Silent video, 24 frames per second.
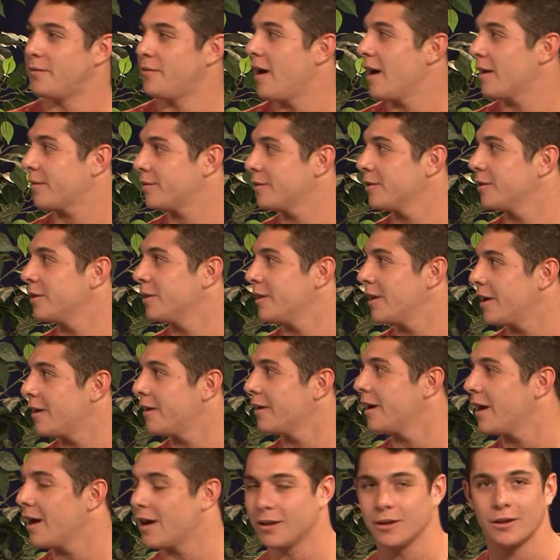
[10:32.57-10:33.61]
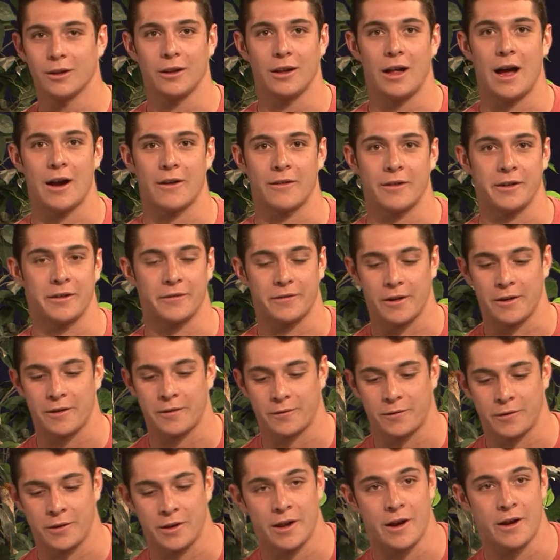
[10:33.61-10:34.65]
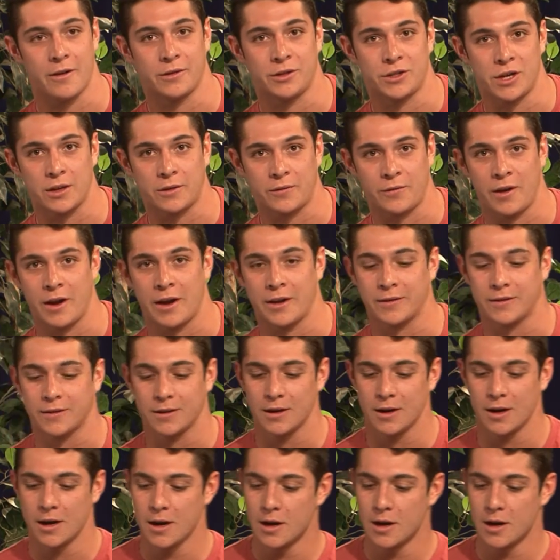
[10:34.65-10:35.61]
fact for you there. There you go. A little irony for you there, Jets fans.